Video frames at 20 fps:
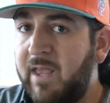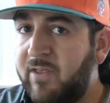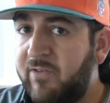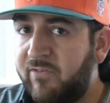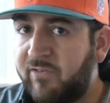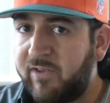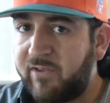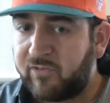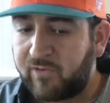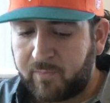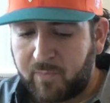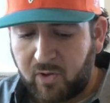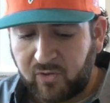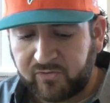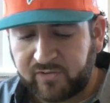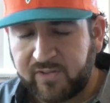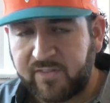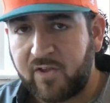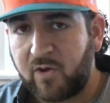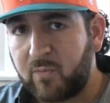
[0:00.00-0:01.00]
See,
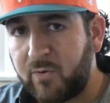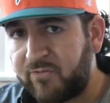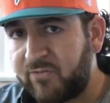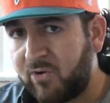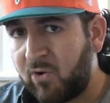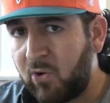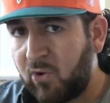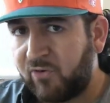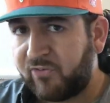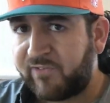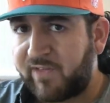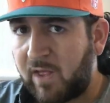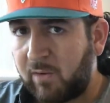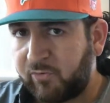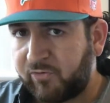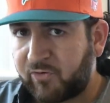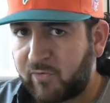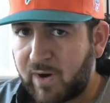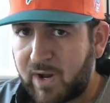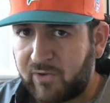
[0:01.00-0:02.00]
supposedly the original old style
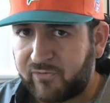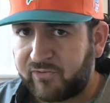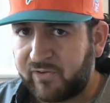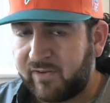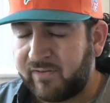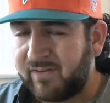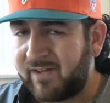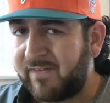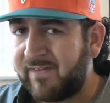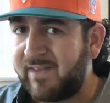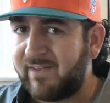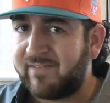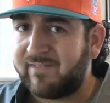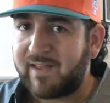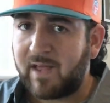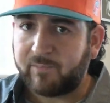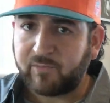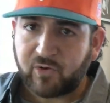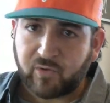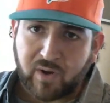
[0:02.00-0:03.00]
was krausened, then they
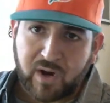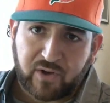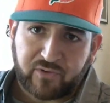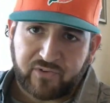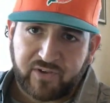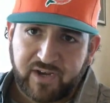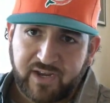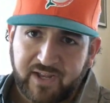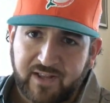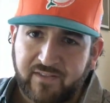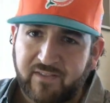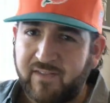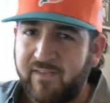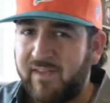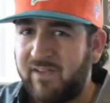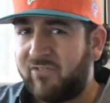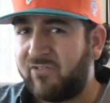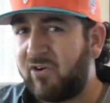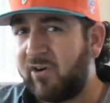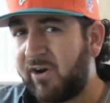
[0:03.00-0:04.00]
stopped krausening it, then
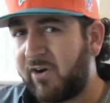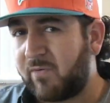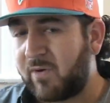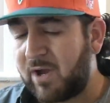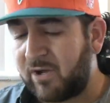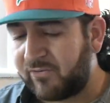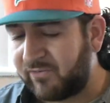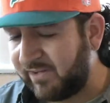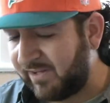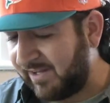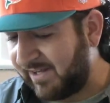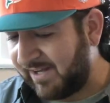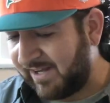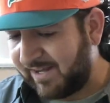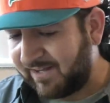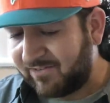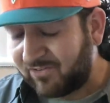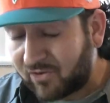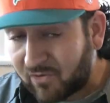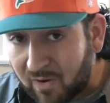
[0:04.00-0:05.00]
they started krausening
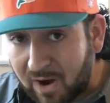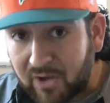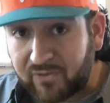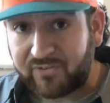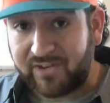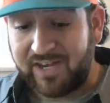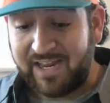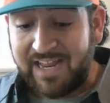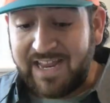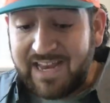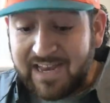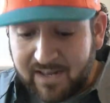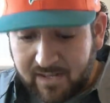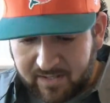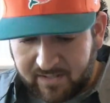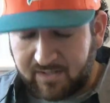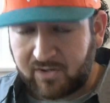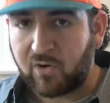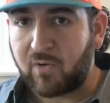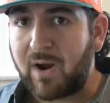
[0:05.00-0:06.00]
it, krausening it,
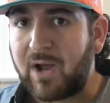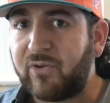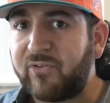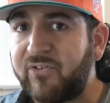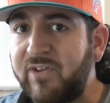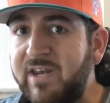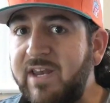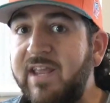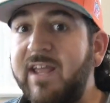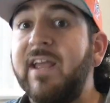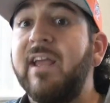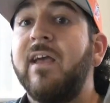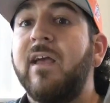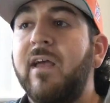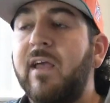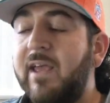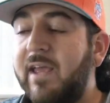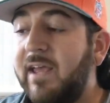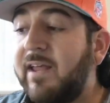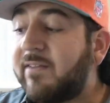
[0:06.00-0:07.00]

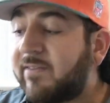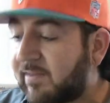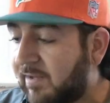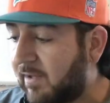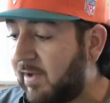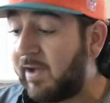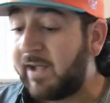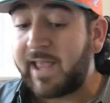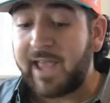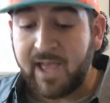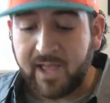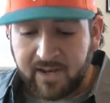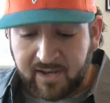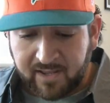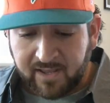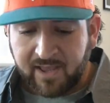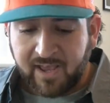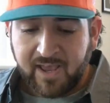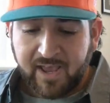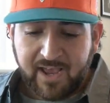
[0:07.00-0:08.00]
krausening it
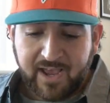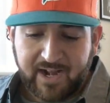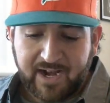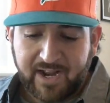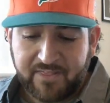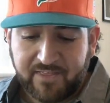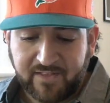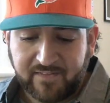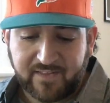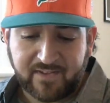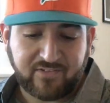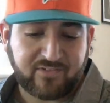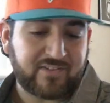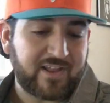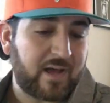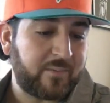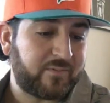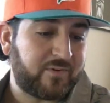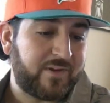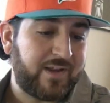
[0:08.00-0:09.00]
again, and I think they
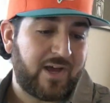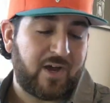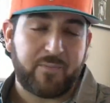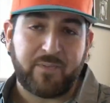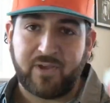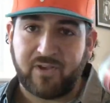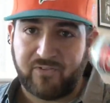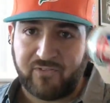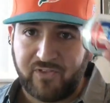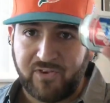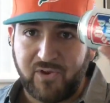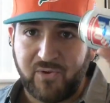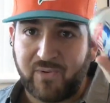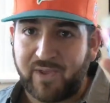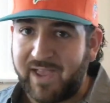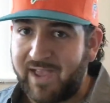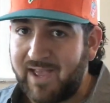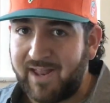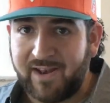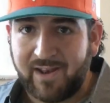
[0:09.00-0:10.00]
stopped now because the new
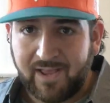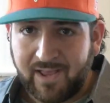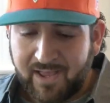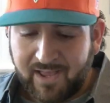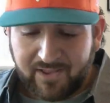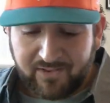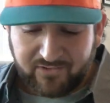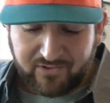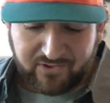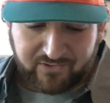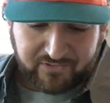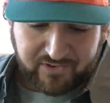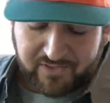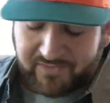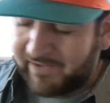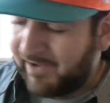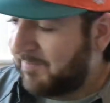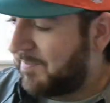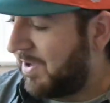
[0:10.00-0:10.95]
can says nothing